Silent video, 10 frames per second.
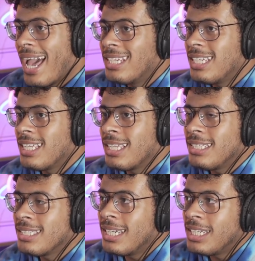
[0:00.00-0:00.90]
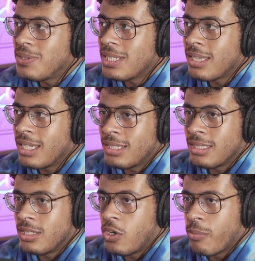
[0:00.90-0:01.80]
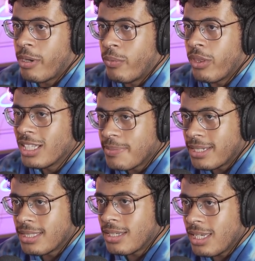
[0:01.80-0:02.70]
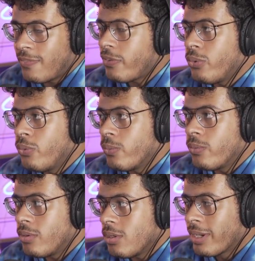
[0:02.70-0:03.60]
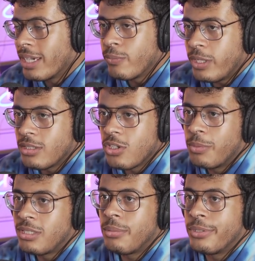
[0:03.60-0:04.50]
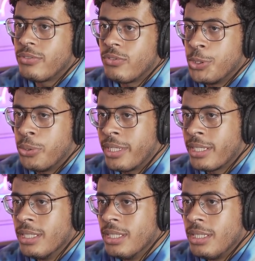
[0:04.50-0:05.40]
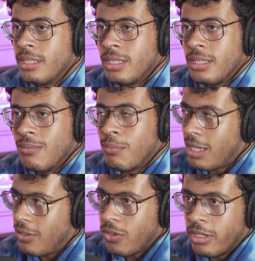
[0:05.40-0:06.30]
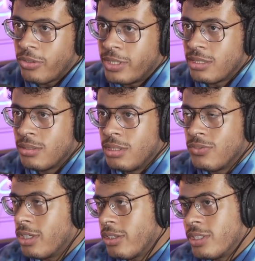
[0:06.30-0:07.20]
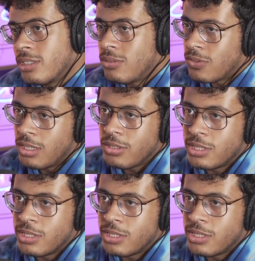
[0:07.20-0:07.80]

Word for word: And yeah. I think it's an interesting thing to talk about with us because if you okay, we can stop the telomeres from shortening. But then you've got another issue. You've got another issue. You've got another